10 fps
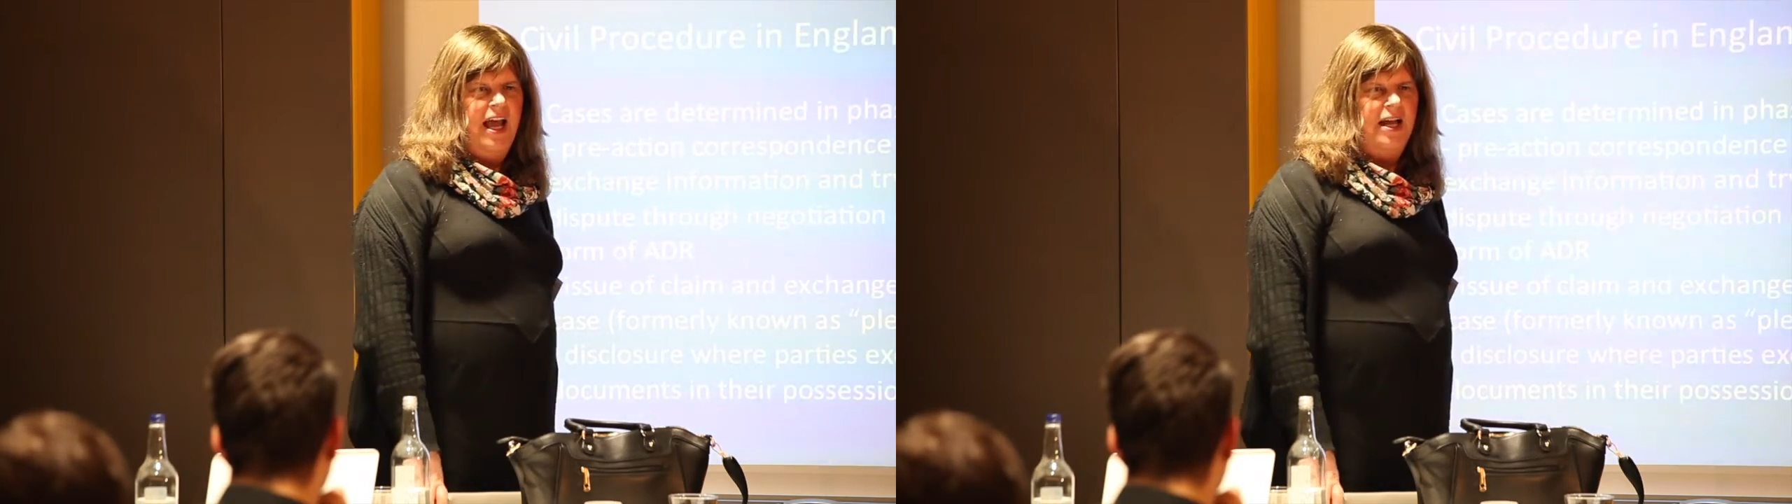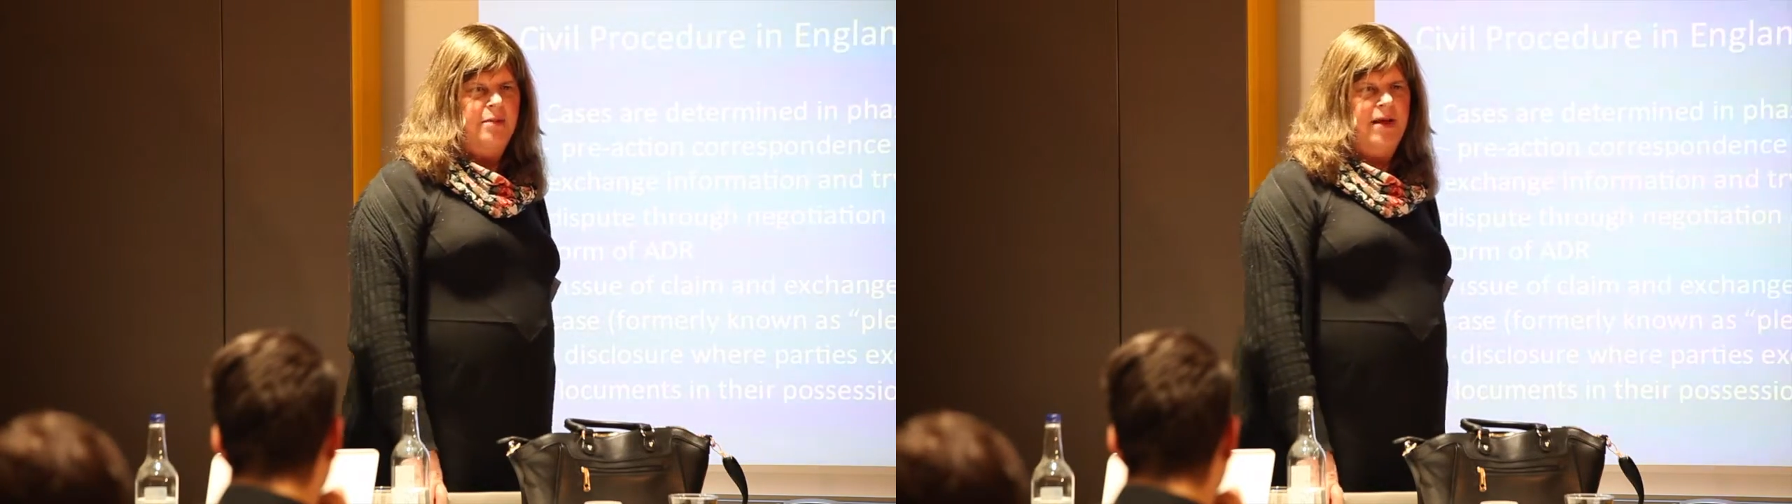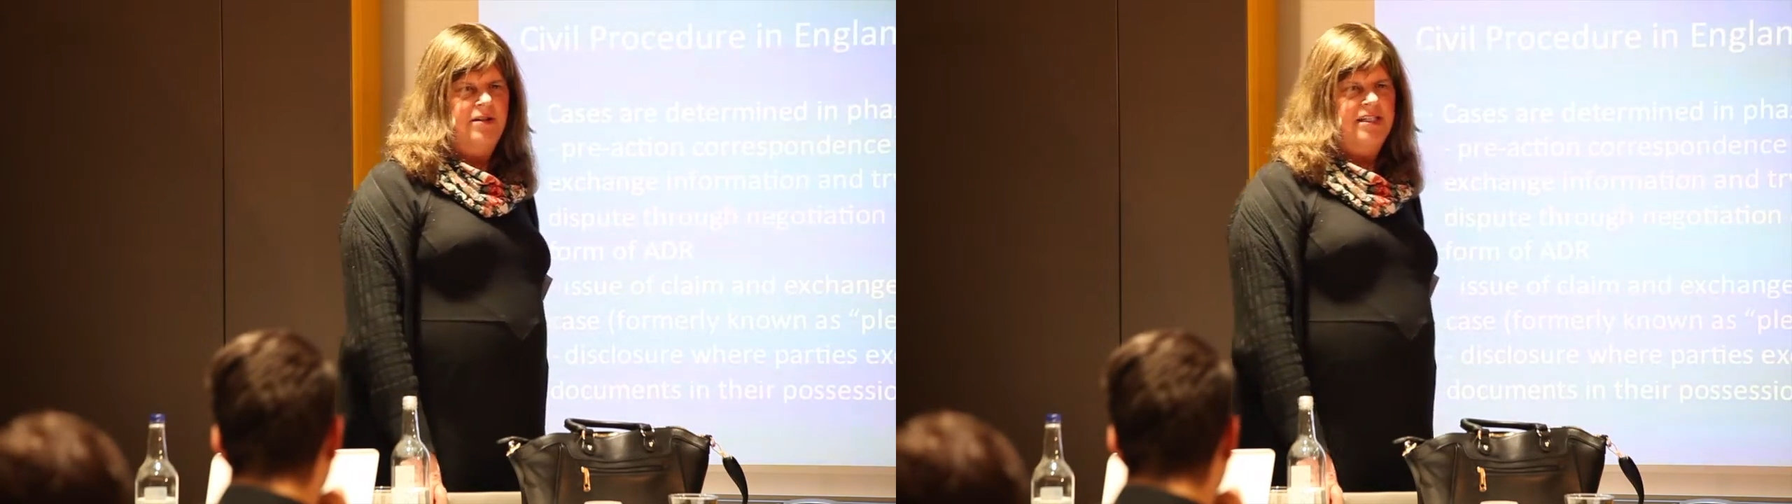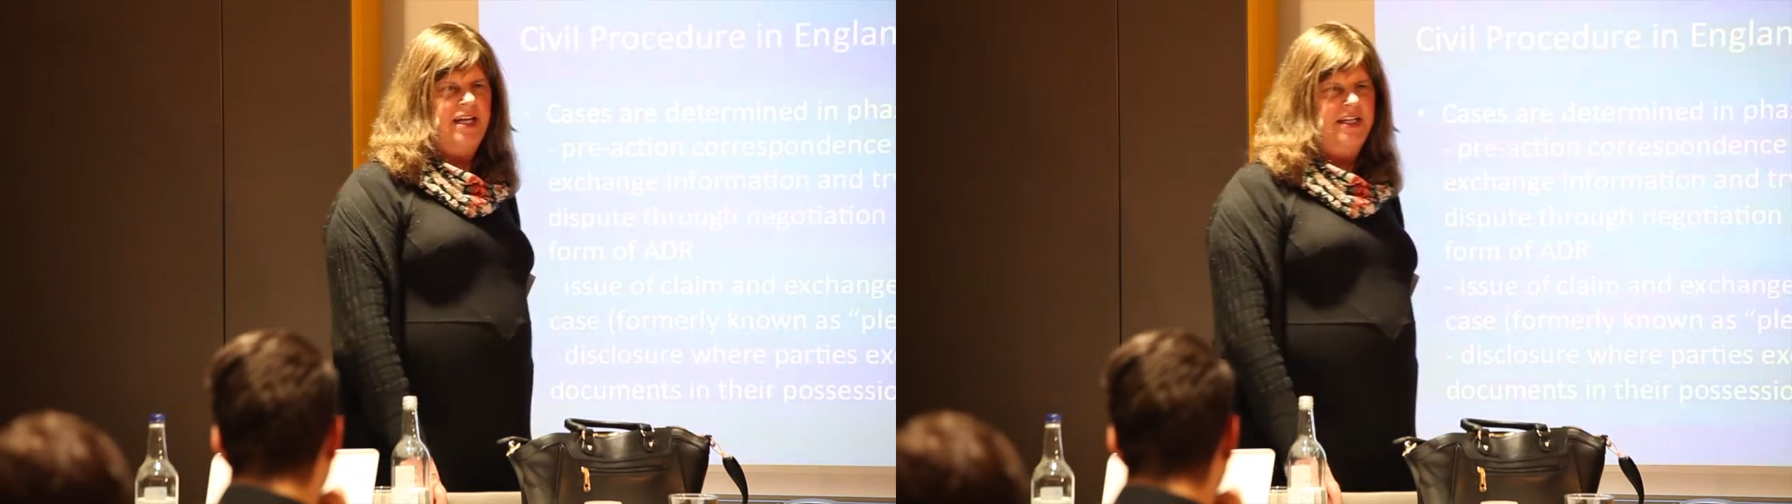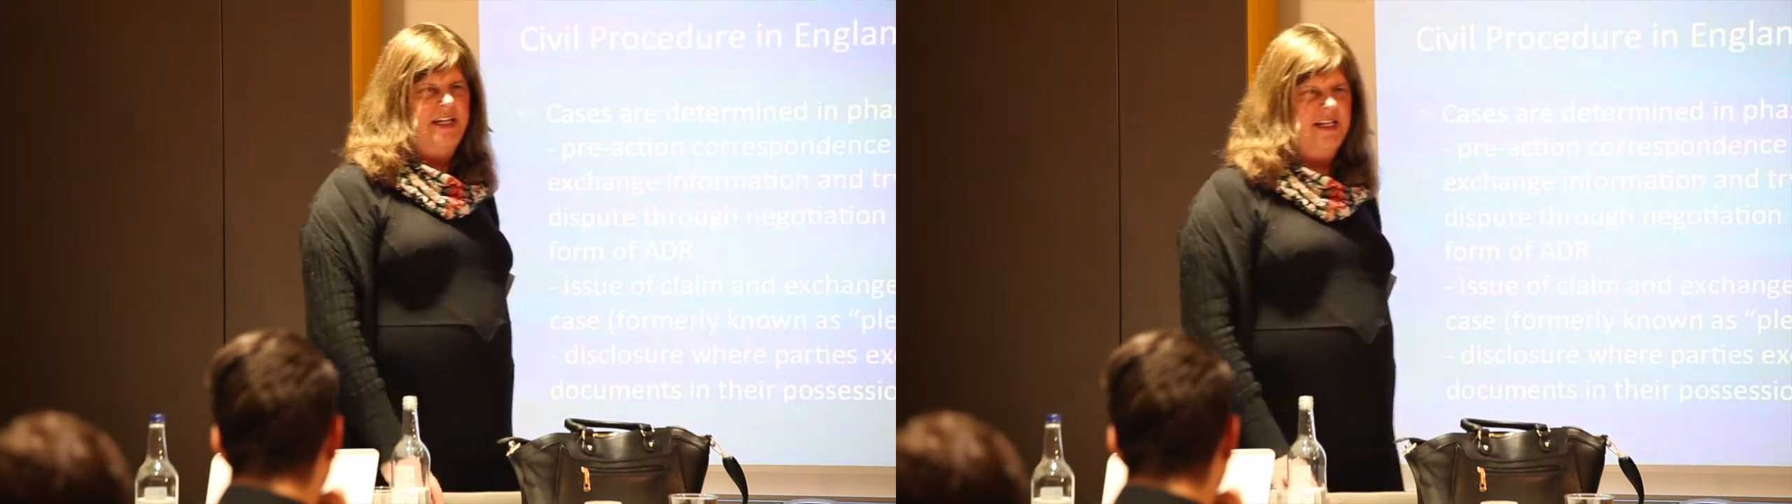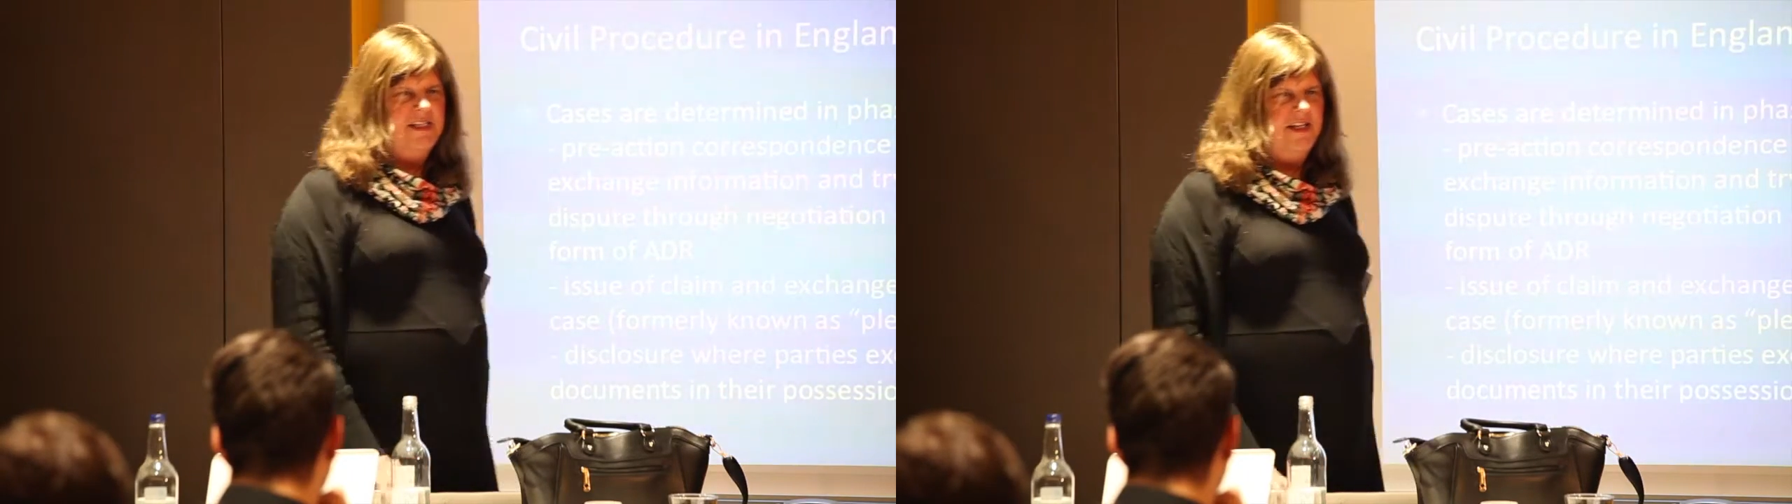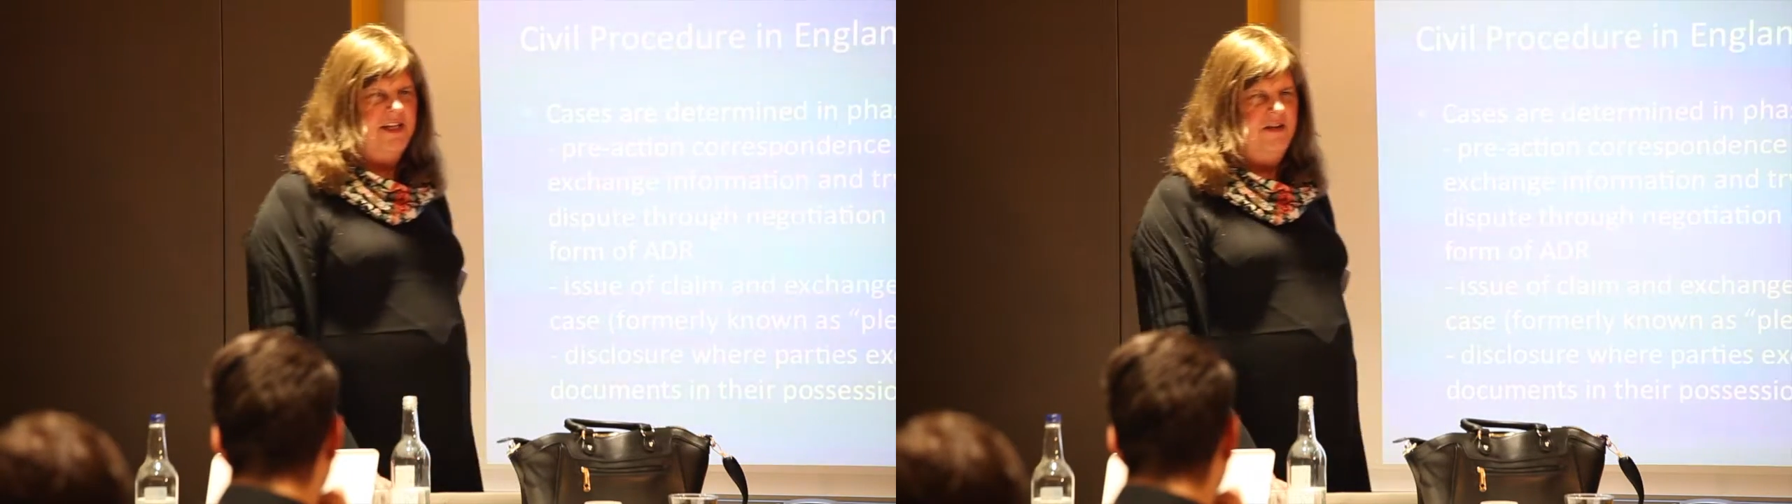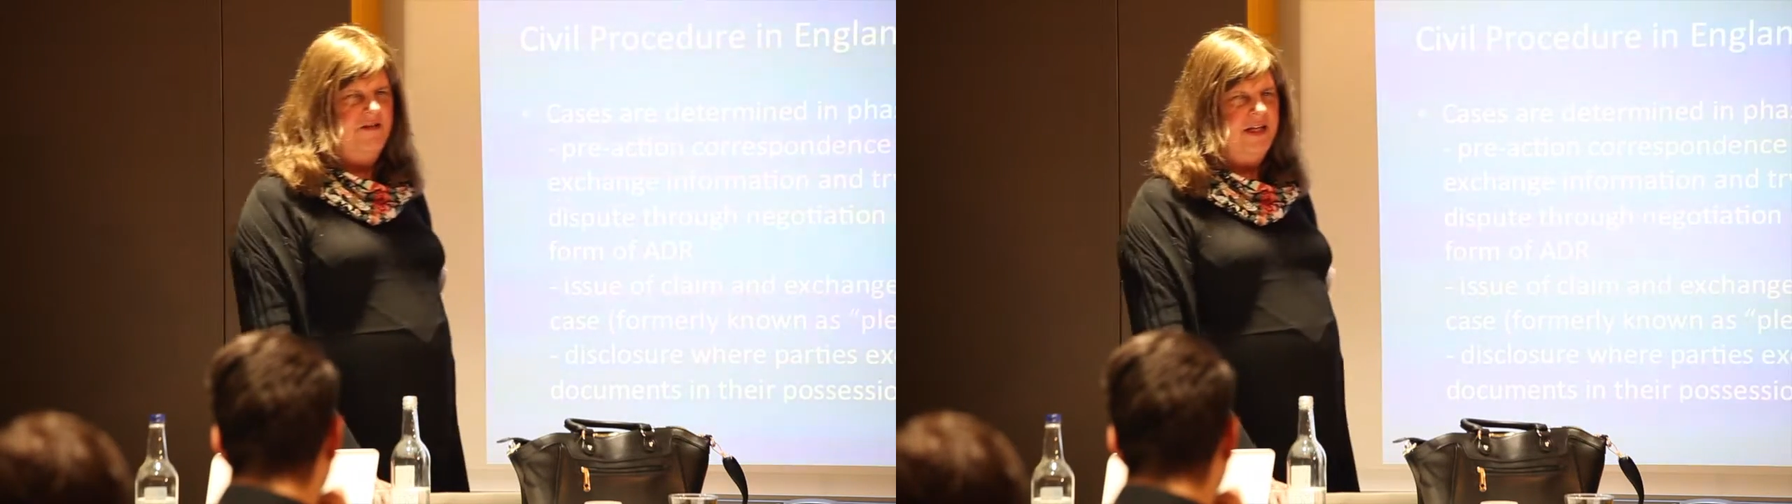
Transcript: And about 10 years ago,